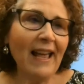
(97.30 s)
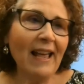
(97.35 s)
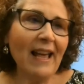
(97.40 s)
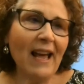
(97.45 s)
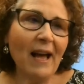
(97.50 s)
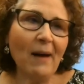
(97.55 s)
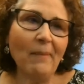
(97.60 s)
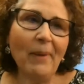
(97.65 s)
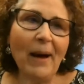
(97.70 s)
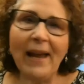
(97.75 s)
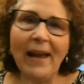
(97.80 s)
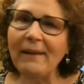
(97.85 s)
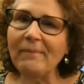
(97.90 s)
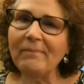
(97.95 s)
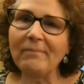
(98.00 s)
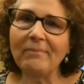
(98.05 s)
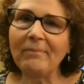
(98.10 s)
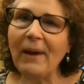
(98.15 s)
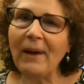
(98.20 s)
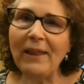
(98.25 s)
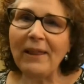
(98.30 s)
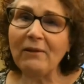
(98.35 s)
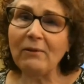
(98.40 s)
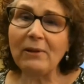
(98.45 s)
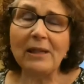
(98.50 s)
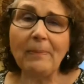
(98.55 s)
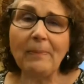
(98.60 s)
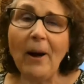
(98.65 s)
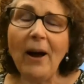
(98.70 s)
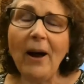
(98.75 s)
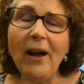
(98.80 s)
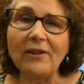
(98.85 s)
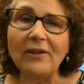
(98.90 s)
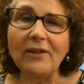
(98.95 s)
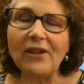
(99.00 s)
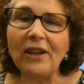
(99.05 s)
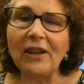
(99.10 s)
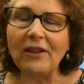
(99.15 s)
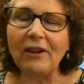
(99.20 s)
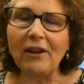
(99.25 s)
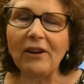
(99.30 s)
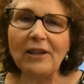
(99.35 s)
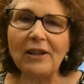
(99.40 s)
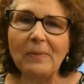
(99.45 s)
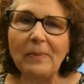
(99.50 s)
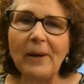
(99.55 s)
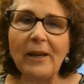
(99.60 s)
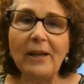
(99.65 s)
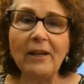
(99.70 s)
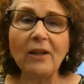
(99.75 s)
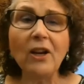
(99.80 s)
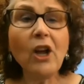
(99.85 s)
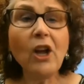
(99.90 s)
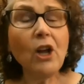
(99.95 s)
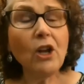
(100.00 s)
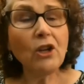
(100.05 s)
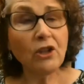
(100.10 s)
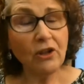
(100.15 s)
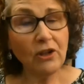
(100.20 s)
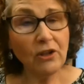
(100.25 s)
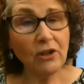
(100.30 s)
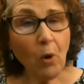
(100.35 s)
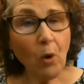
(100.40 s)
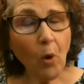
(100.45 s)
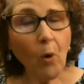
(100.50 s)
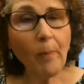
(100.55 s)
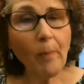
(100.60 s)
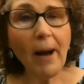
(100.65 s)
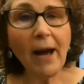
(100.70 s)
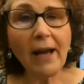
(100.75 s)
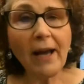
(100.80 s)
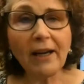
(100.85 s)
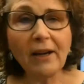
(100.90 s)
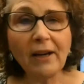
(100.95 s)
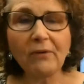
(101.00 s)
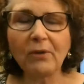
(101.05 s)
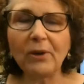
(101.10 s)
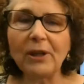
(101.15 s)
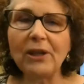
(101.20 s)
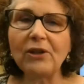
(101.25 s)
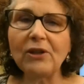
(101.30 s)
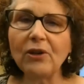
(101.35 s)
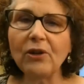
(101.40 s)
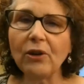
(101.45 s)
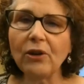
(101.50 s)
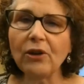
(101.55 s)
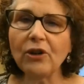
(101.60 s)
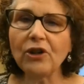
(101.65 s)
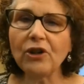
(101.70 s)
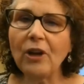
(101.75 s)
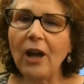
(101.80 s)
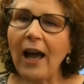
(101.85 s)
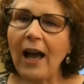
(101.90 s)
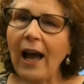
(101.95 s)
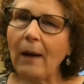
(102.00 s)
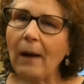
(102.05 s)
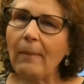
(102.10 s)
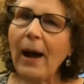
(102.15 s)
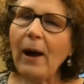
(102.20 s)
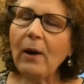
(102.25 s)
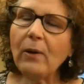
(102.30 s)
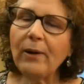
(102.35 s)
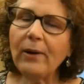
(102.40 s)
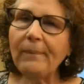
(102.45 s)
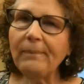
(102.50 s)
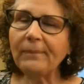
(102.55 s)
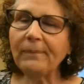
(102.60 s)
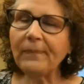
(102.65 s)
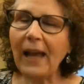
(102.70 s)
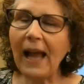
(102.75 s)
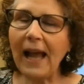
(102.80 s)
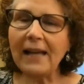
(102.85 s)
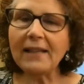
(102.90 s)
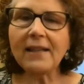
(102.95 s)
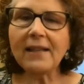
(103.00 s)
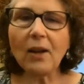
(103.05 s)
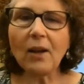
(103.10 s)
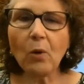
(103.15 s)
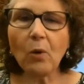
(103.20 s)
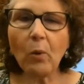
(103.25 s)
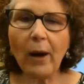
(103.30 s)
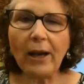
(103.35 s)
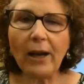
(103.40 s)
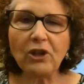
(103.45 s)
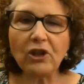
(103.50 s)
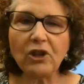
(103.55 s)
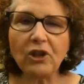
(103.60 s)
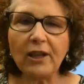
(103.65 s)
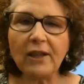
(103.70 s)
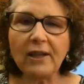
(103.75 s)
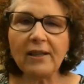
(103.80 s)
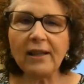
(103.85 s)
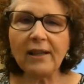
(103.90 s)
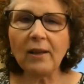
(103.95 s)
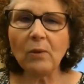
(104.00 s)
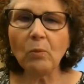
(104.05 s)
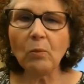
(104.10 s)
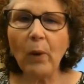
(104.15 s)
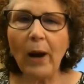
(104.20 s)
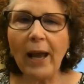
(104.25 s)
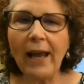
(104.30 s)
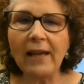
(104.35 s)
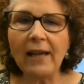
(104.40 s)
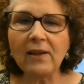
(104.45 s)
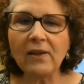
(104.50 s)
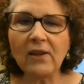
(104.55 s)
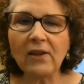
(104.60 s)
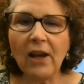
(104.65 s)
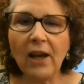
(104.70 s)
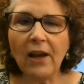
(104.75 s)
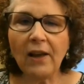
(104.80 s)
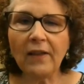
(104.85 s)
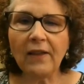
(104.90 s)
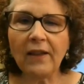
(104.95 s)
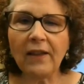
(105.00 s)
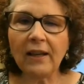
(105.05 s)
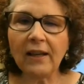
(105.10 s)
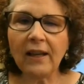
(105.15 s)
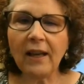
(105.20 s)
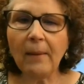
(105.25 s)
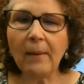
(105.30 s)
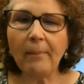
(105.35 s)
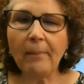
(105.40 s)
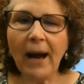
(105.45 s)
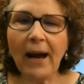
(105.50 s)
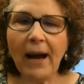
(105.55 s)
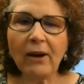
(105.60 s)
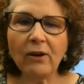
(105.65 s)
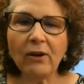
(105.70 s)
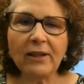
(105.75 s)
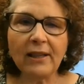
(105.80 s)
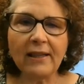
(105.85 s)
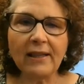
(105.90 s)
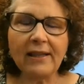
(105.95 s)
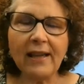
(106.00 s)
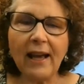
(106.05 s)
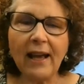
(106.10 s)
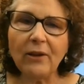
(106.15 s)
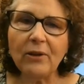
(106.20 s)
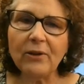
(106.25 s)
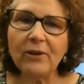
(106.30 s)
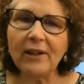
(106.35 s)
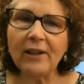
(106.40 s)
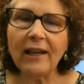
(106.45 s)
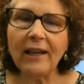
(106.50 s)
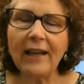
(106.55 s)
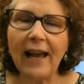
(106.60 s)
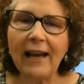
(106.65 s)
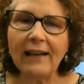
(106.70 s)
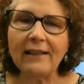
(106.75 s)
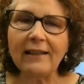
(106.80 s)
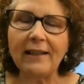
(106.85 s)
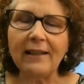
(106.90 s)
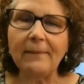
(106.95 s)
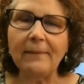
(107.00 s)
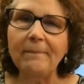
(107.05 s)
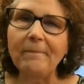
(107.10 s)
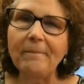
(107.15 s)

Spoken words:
by the response that there has been to this whole body of research about asking questions in ways that get buyers and sellers connected.